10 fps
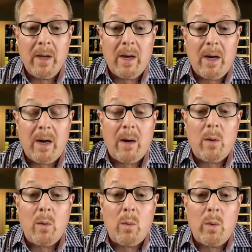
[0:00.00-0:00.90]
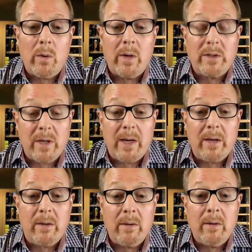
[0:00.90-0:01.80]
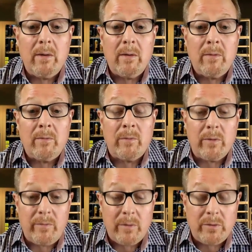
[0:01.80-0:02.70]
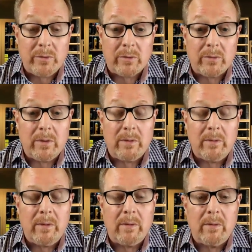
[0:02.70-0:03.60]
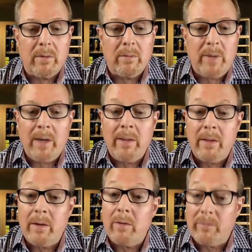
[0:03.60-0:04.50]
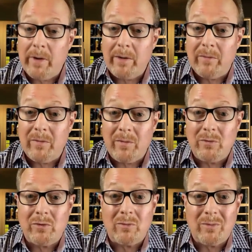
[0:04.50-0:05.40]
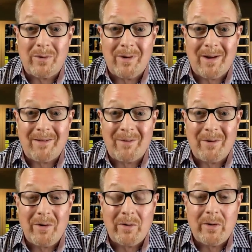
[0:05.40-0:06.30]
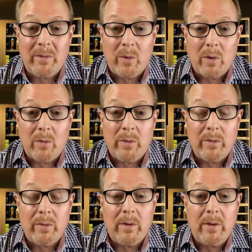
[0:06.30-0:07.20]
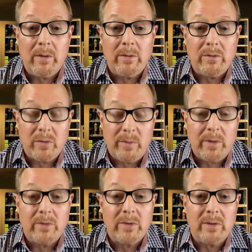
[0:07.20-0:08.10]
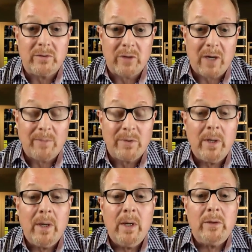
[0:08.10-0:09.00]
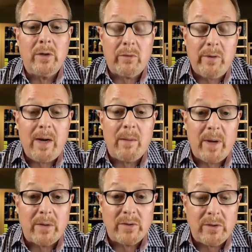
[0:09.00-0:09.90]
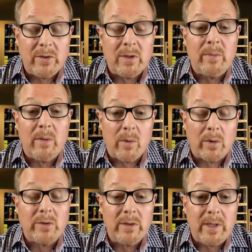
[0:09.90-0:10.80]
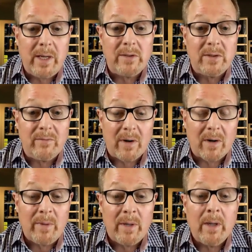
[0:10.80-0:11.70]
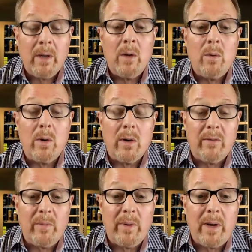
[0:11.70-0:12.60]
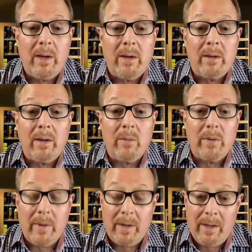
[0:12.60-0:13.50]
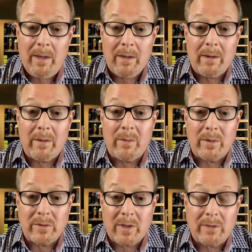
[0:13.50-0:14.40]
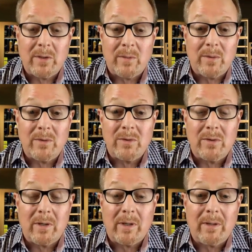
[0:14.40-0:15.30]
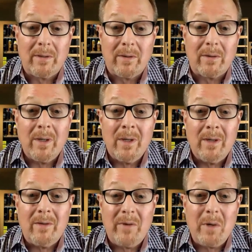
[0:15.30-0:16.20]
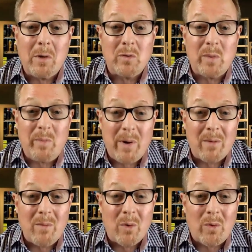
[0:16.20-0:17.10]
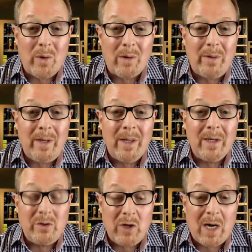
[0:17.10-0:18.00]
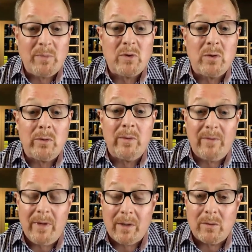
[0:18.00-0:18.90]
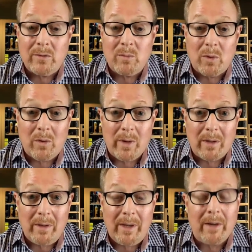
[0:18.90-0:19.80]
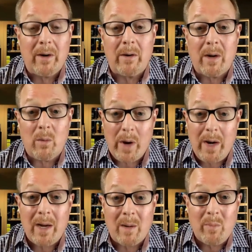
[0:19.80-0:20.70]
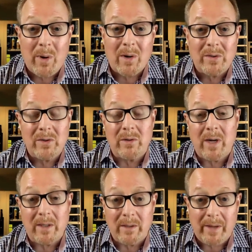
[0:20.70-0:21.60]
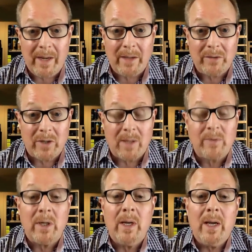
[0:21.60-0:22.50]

we're excited for the future. There are many that are afraid of the future. We're not. We're here to work with the distributors and the shops to create a better system that works in today's environment, where everybody can get what they need. In other words, customers get their vehicles repaired more quickly, shops turn the vehicles more quickly and are not waiting on parts, are not delaying jobs,